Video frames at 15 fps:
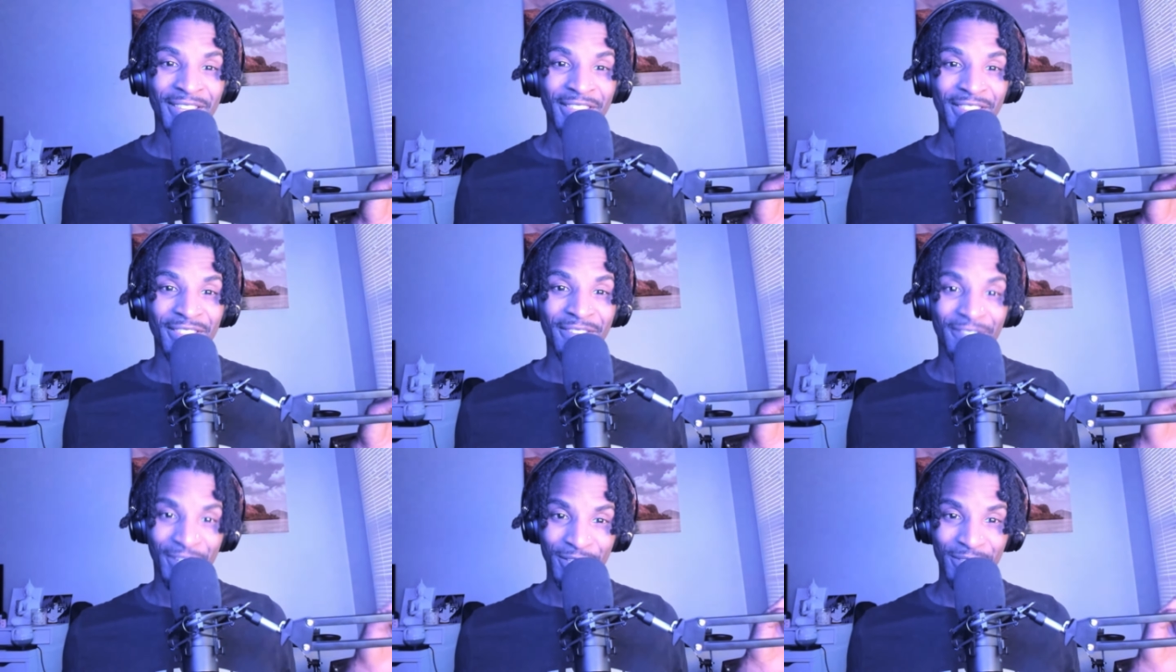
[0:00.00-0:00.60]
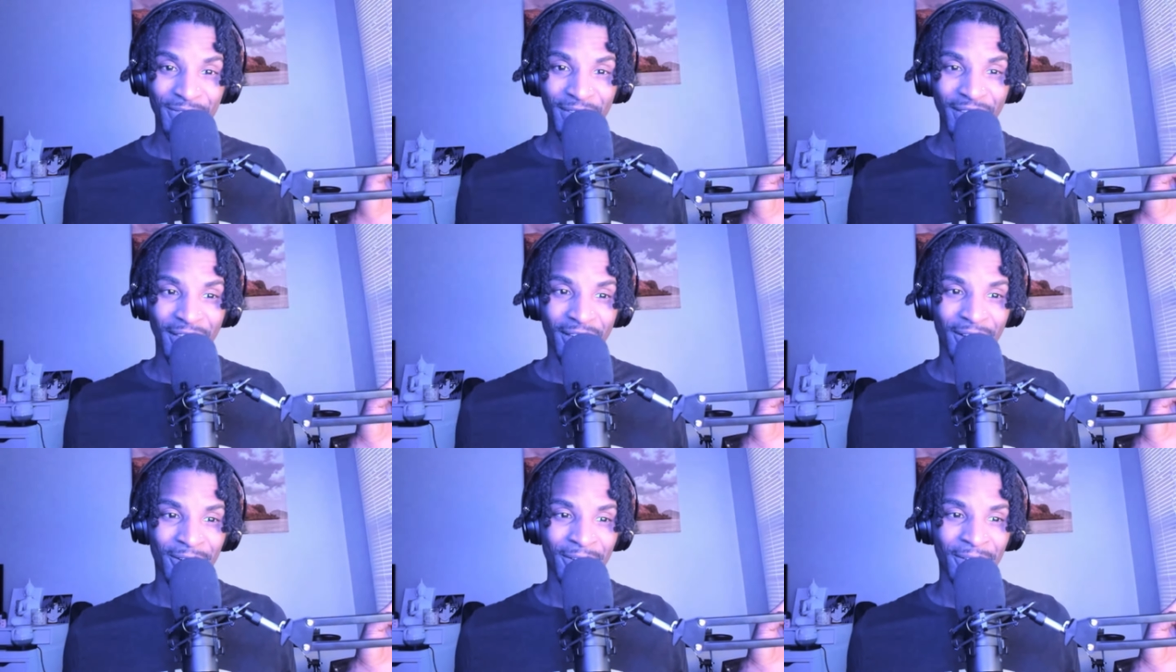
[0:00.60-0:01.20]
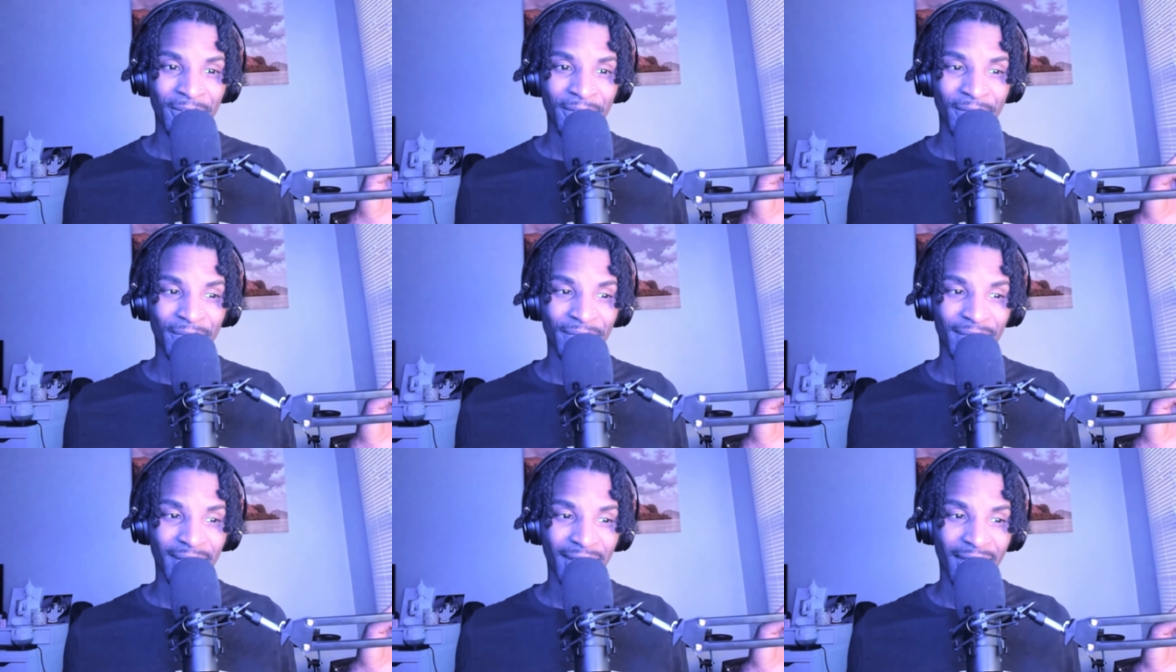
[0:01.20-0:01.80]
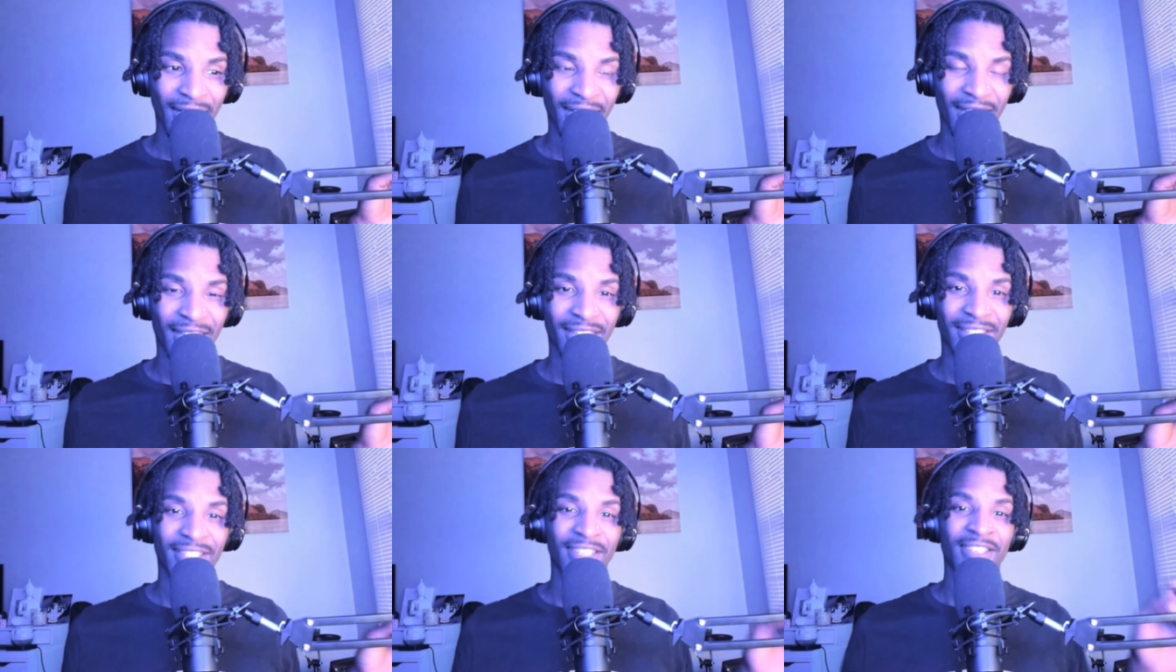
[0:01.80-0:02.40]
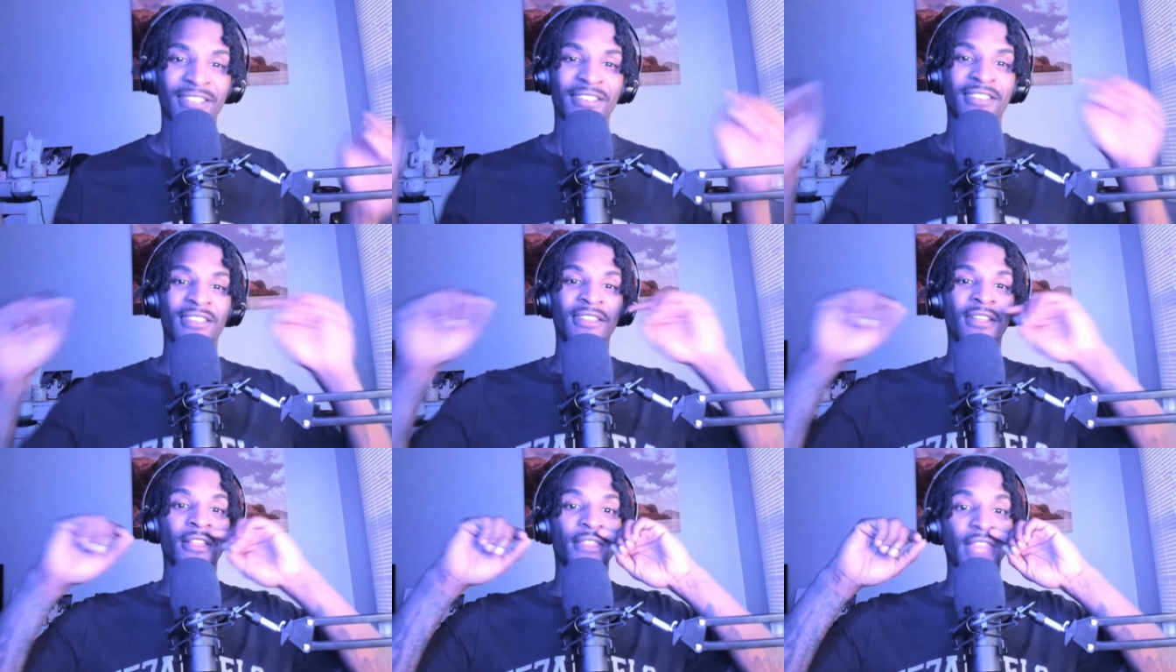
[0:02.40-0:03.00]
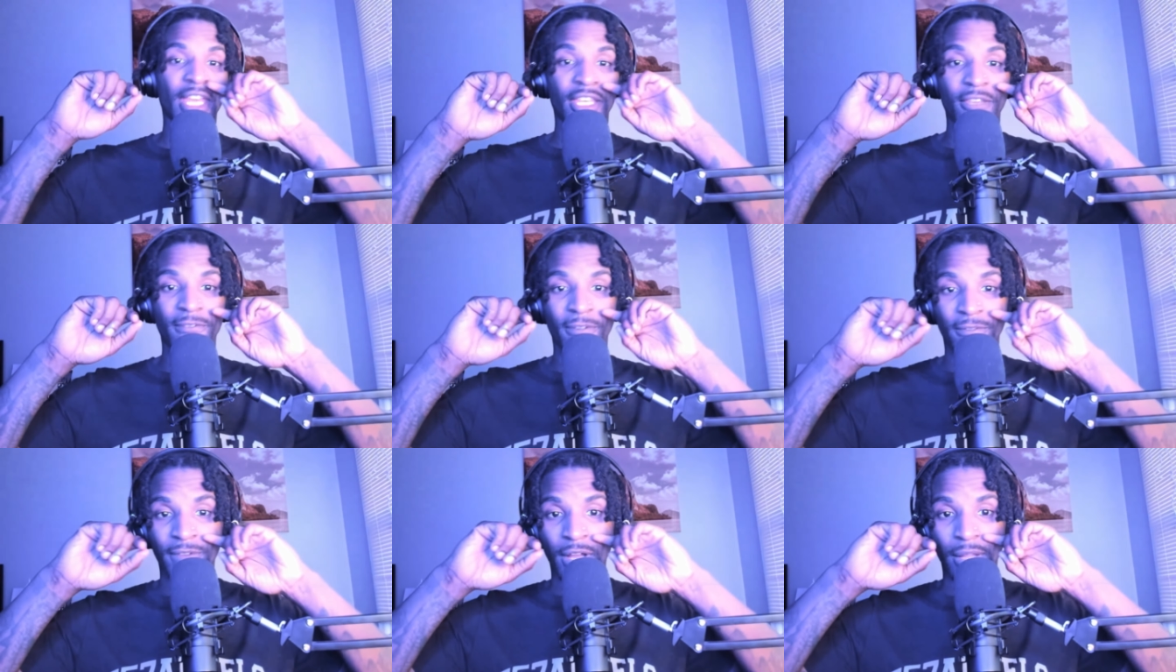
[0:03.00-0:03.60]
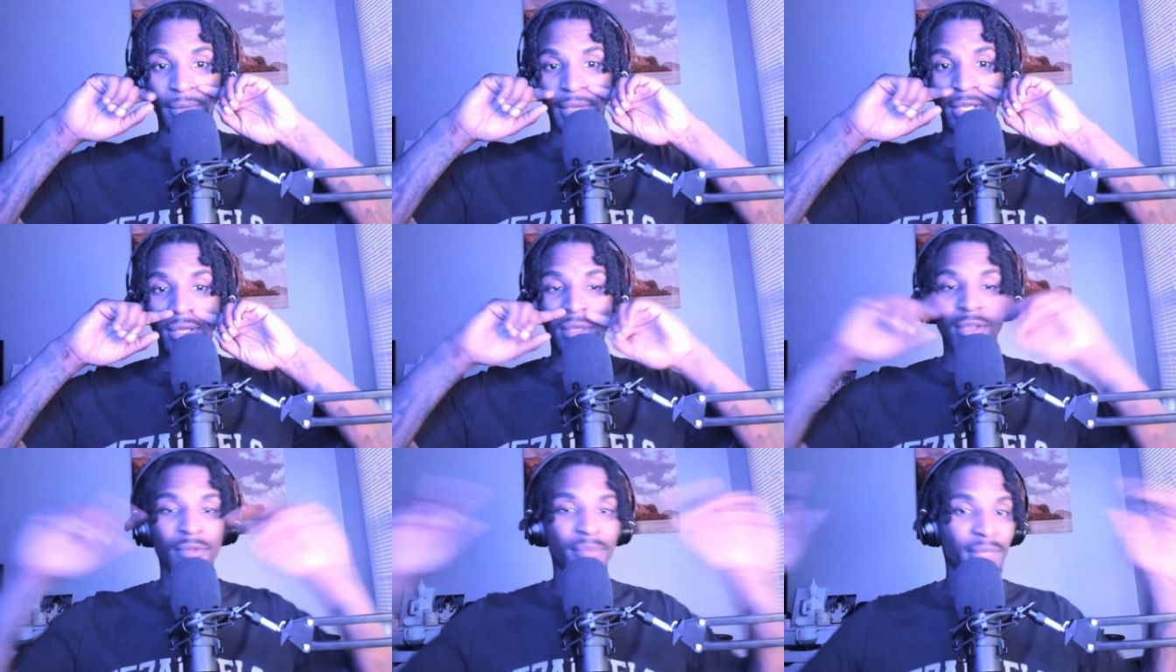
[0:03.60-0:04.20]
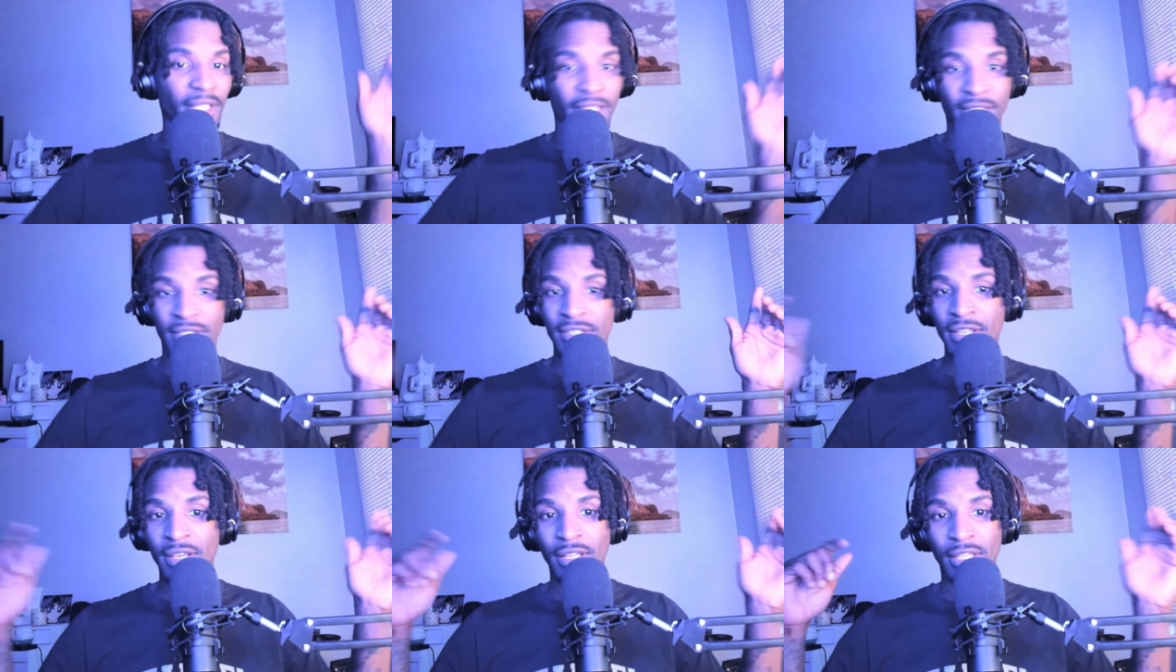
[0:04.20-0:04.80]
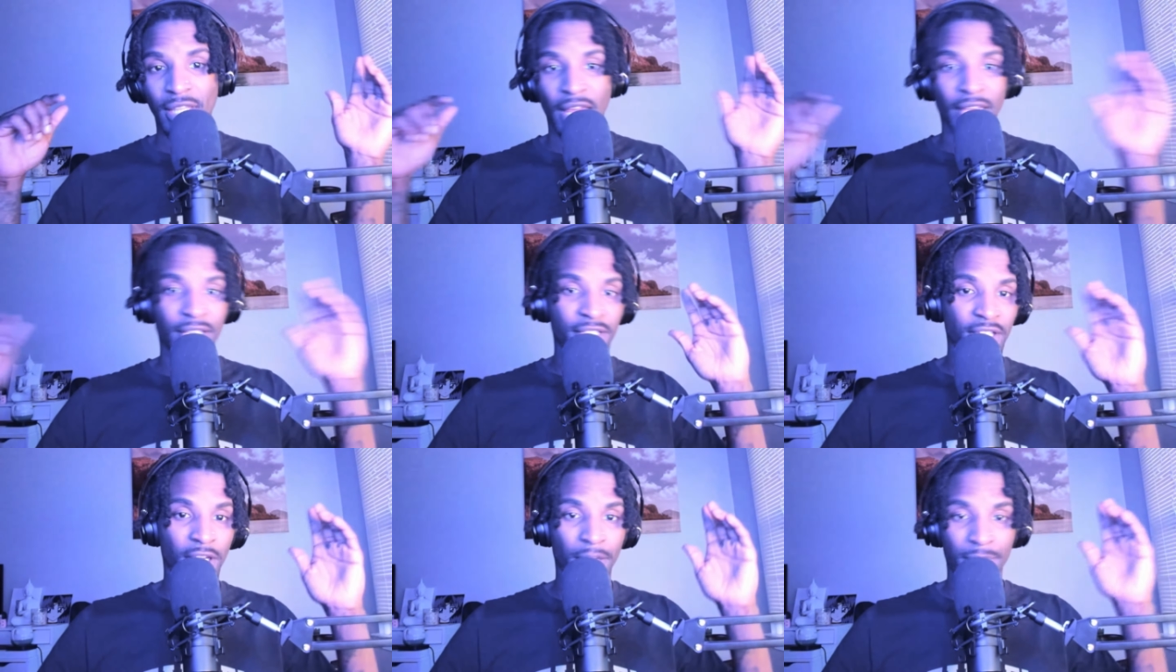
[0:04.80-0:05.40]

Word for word: the first video and thank you for following please like, share, and